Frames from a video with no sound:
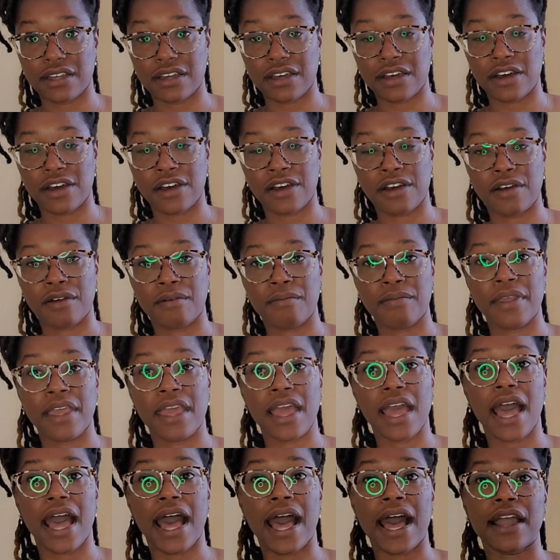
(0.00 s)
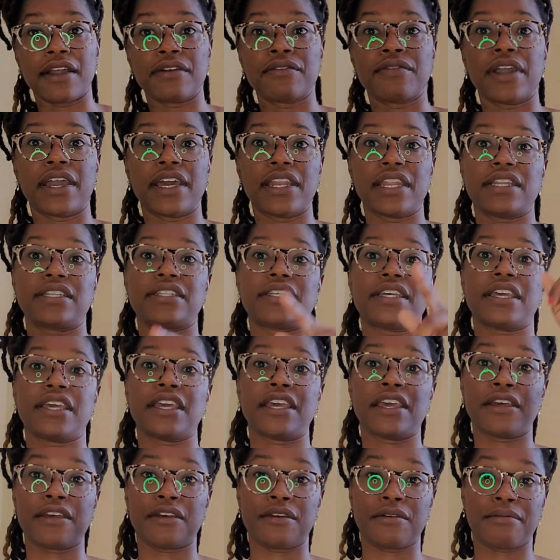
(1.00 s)
I ran into
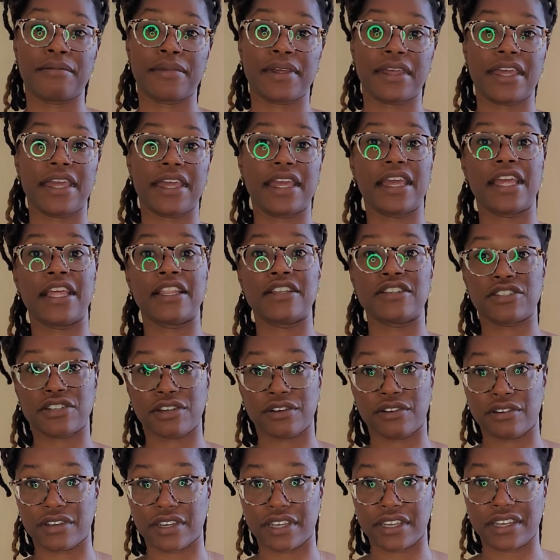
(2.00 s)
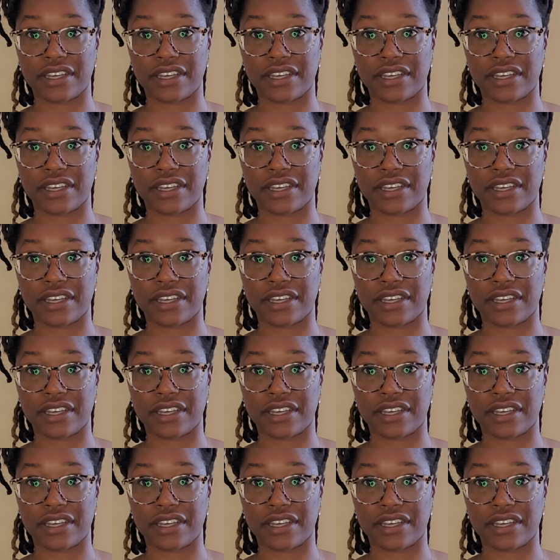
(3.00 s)
him in Turkey,